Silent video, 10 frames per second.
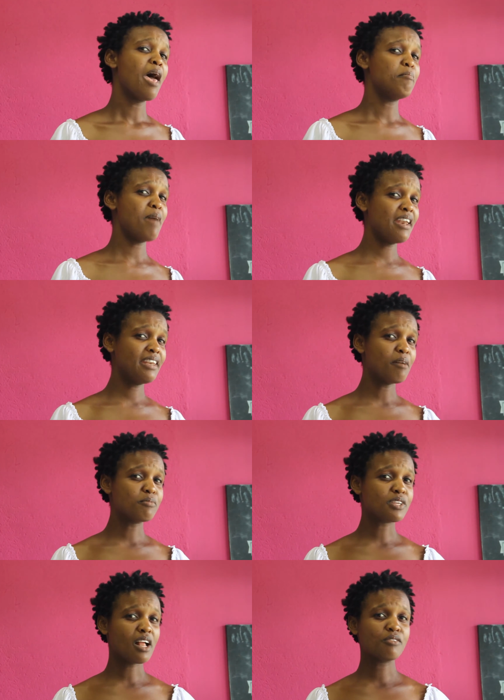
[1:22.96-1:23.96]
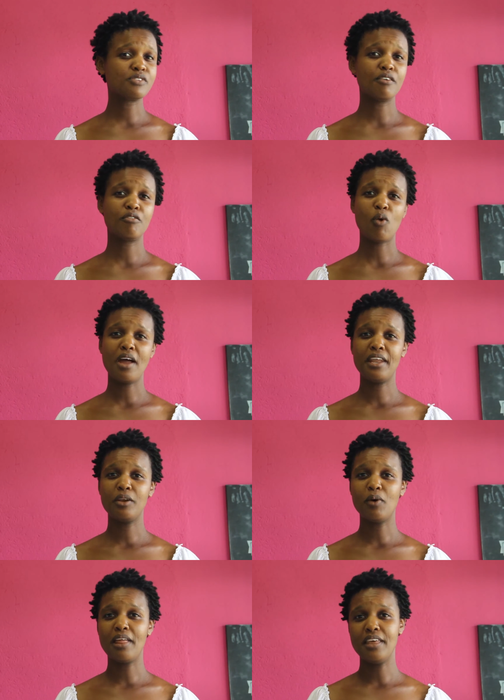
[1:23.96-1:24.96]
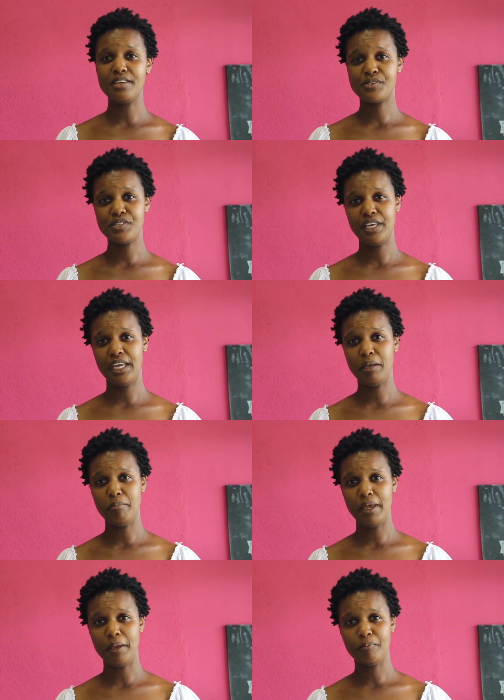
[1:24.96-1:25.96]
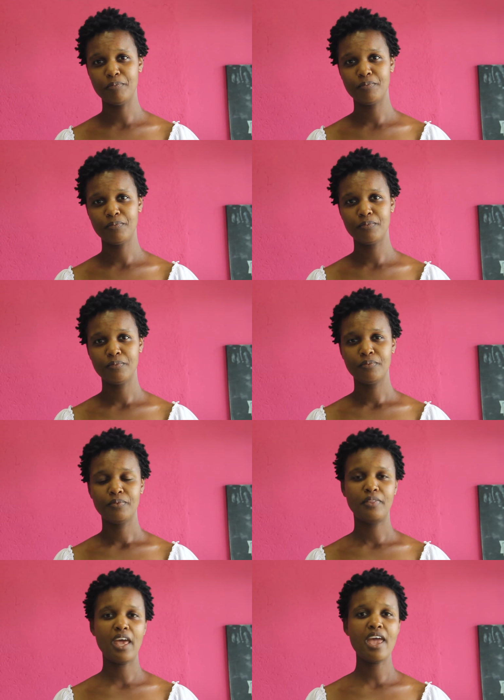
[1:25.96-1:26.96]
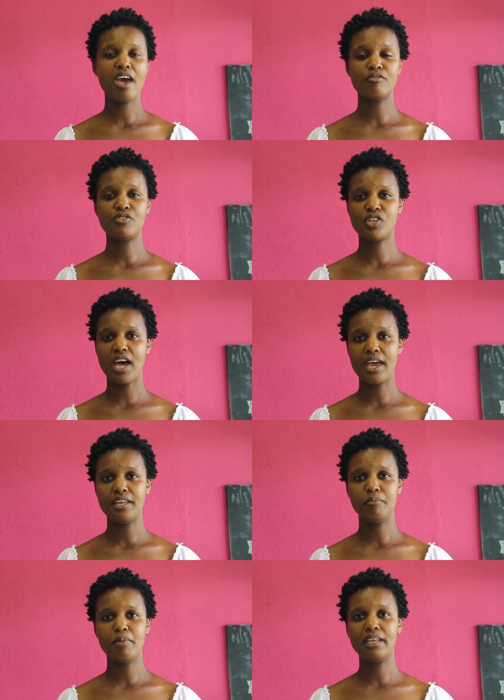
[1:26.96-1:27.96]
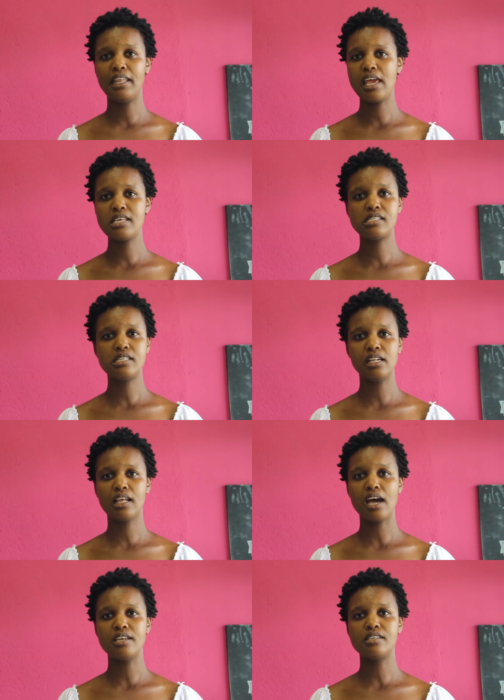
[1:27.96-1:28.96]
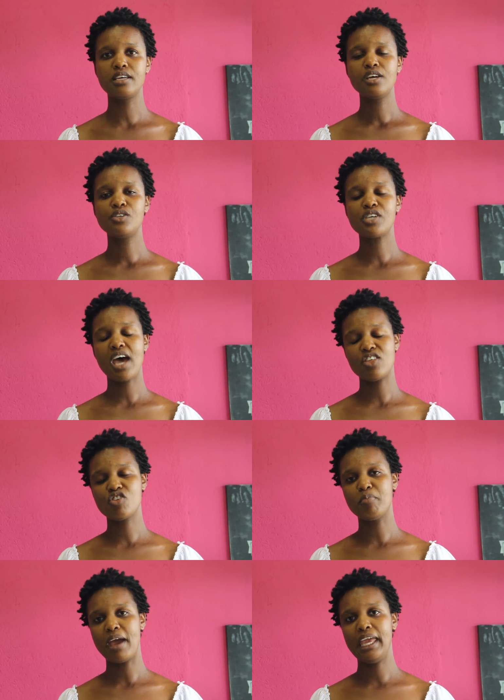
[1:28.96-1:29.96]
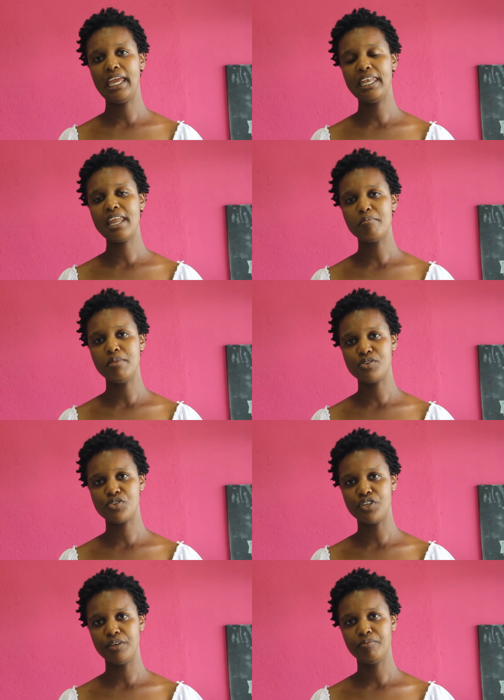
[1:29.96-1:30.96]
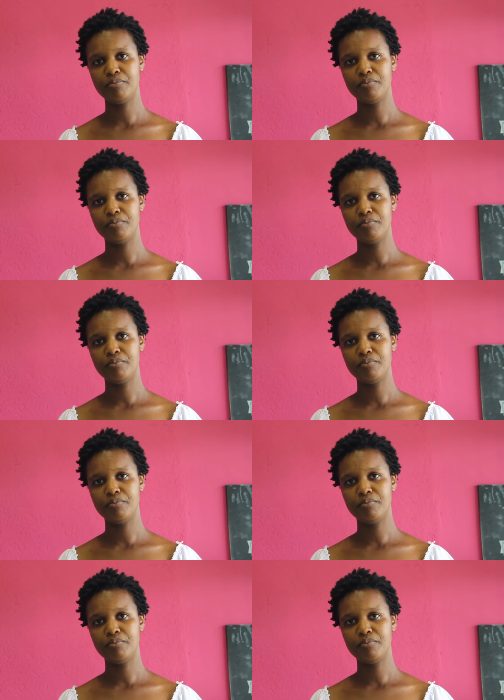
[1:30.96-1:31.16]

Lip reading: Men themselves have wondered what they see in me. They have tried, but they still can't touch my inner mystery.